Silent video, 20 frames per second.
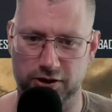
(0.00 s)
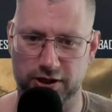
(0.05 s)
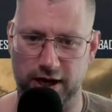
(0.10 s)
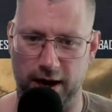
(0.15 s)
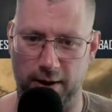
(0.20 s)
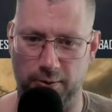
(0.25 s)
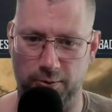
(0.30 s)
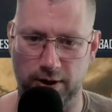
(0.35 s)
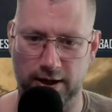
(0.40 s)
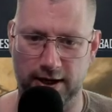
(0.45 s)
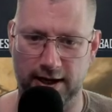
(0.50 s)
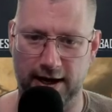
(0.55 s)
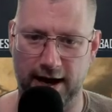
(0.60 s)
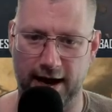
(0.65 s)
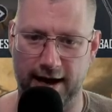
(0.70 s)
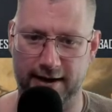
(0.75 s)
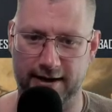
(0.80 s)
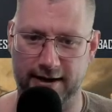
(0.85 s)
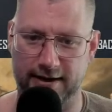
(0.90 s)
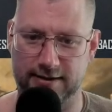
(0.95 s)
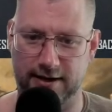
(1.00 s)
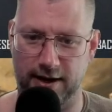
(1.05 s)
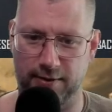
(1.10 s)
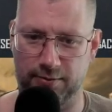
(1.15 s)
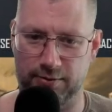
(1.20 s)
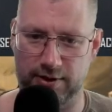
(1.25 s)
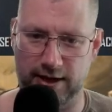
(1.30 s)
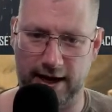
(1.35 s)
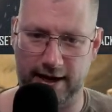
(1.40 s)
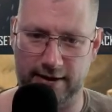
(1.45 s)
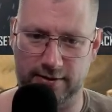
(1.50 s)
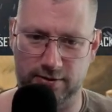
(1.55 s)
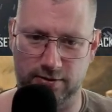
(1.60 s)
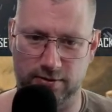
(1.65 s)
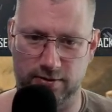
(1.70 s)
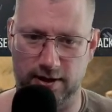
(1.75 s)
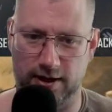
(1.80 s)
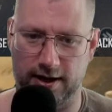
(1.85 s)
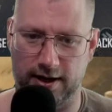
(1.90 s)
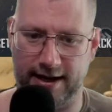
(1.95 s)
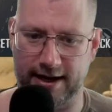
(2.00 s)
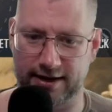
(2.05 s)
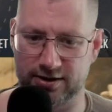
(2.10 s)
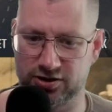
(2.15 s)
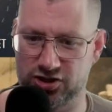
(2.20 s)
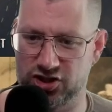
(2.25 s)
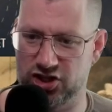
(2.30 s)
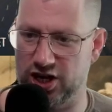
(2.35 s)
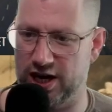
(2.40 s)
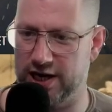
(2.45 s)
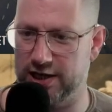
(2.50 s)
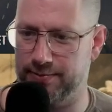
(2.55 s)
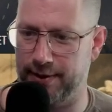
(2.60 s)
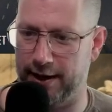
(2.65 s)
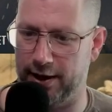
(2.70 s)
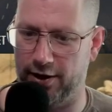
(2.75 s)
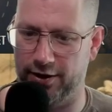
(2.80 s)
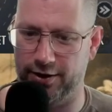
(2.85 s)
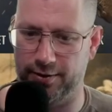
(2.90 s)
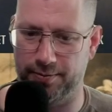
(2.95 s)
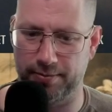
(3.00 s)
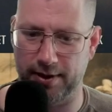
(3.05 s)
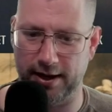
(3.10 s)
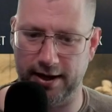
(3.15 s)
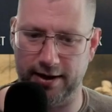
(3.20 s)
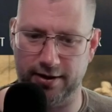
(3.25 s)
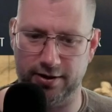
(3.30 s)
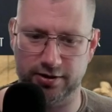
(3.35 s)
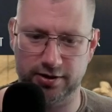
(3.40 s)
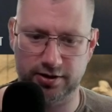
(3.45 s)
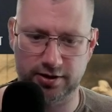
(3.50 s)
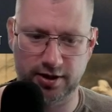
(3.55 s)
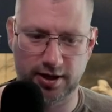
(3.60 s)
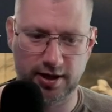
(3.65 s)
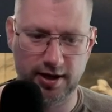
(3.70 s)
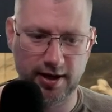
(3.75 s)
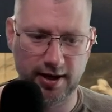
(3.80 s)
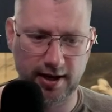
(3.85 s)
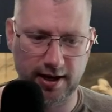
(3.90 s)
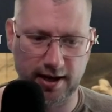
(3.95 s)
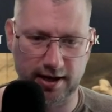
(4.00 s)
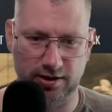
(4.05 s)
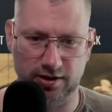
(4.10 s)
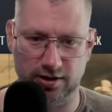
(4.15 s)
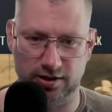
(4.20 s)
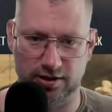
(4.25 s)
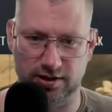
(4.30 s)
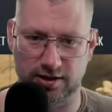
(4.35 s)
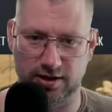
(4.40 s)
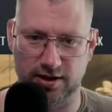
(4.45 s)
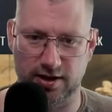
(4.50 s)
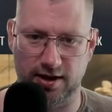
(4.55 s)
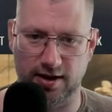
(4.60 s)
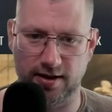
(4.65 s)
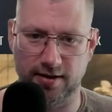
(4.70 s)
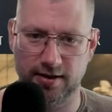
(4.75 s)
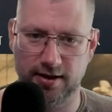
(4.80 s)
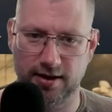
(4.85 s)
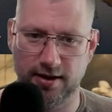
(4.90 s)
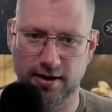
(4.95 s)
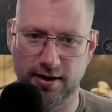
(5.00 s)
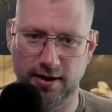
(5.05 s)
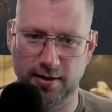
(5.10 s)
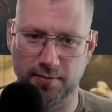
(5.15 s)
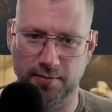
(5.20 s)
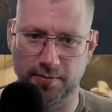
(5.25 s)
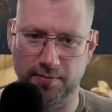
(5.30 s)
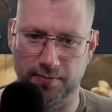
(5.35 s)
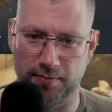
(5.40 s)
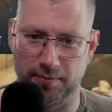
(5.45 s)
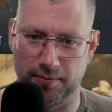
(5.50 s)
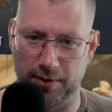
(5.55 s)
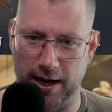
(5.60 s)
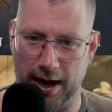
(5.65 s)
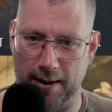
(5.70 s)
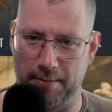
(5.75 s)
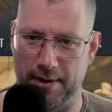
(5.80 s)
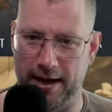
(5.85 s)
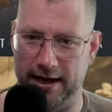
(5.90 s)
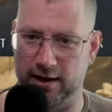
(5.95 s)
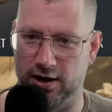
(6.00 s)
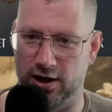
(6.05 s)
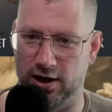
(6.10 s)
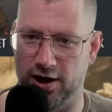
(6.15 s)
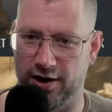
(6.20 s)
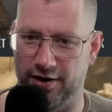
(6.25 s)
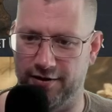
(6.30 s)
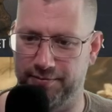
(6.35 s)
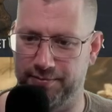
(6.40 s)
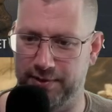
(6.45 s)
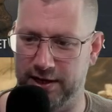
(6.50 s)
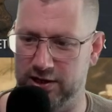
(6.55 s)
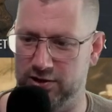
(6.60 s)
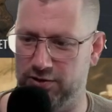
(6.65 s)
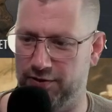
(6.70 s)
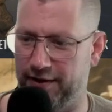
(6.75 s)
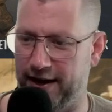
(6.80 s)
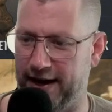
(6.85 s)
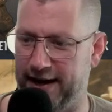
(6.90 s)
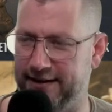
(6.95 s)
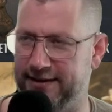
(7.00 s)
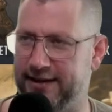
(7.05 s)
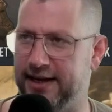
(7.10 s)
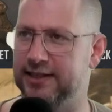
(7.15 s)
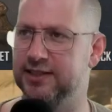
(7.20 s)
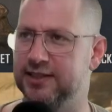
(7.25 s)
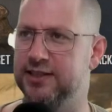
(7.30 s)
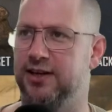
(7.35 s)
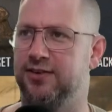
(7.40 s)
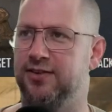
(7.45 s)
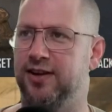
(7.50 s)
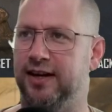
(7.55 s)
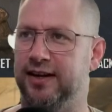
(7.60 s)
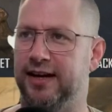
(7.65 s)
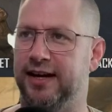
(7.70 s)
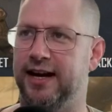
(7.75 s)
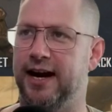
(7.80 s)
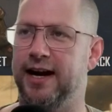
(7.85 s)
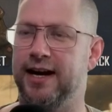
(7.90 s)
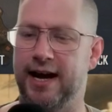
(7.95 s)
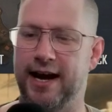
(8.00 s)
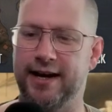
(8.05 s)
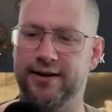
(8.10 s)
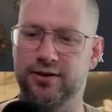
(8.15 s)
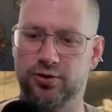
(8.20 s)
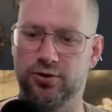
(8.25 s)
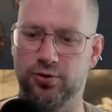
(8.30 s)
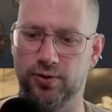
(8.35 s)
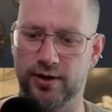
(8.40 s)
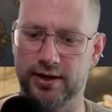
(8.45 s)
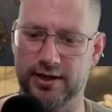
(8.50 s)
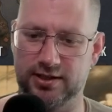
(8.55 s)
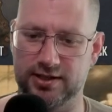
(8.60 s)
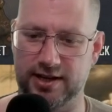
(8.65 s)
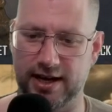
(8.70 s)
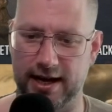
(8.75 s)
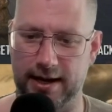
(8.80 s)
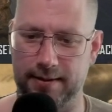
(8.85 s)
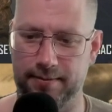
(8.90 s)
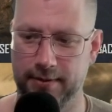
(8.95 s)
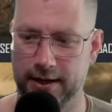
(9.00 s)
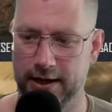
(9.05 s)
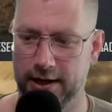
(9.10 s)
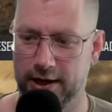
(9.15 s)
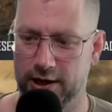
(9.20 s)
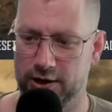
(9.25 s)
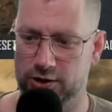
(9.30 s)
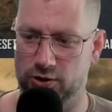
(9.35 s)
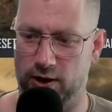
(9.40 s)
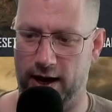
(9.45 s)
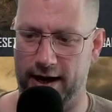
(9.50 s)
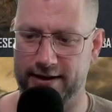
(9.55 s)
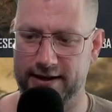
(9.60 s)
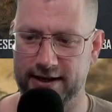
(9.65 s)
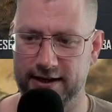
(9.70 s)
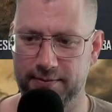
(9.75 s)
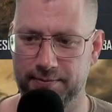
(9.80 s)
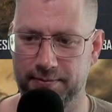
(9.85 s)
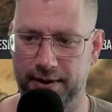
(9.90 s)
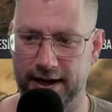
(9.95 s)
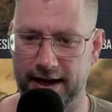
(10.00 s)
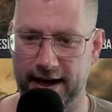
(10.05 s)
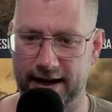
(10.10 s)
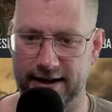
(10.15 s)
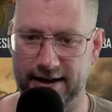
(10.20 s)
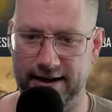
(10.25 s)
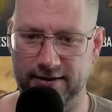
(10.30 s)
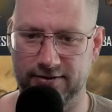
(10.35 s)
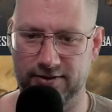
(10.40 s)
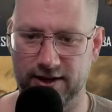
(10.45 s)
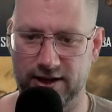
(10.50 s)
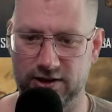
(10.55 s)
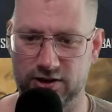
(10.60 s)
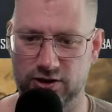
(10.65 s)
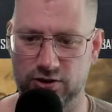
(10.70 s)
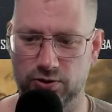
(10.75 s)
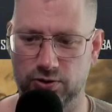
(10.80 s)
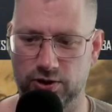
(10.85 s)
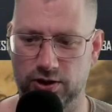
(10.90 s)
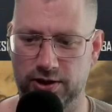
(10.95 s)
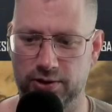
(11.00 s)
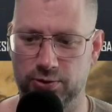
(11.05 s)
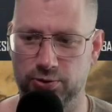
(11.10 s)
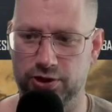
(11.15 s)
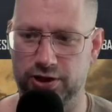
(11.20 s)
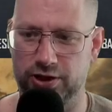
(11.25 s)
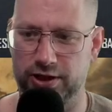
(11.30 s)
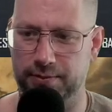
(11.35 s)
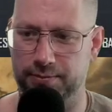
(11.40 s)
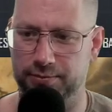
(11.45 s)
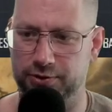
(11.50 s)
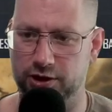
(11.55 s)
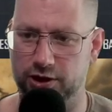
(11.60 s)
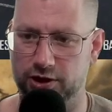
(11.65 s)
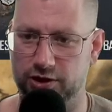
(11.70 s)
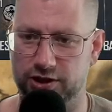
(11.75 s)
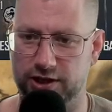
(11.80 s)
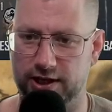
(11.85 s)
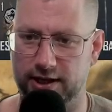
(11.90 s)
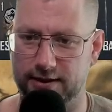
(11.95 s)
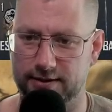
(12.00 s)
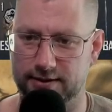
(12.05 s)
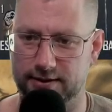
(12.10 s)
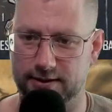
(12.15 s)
I really like it. I would like to get chased by other players and just make a lot of pieces of 8. That's the thing that I like to do in this game. So I didn't pay any attention to the new ship just yet.